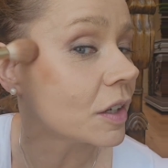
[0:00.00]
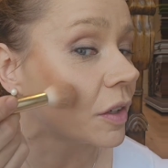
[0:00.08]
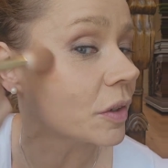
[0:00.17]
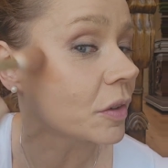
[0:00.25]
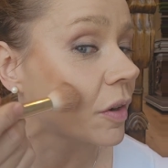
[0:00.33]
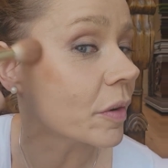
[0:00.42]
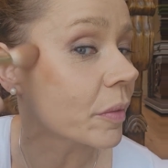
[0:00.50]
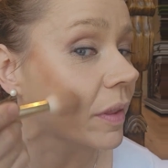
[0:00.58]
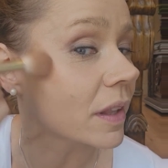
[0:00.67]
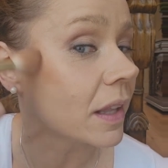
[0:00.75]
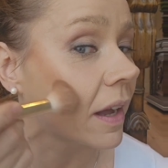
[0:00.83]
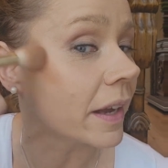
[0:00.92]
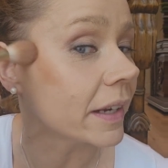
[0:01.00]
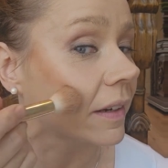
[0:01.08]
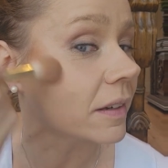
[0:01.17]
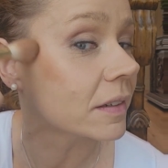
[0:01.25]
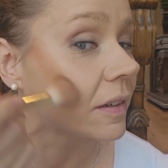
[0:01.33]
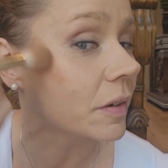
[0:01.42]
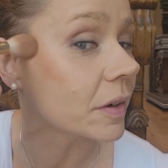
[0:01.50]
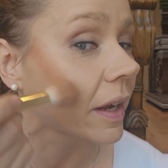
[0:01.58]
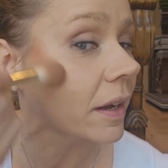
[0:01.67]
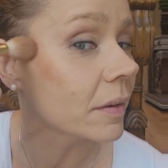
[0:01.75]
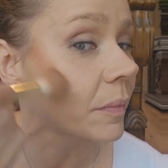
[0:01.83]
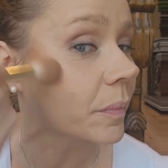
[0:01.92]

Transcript: you're going with a line, okay?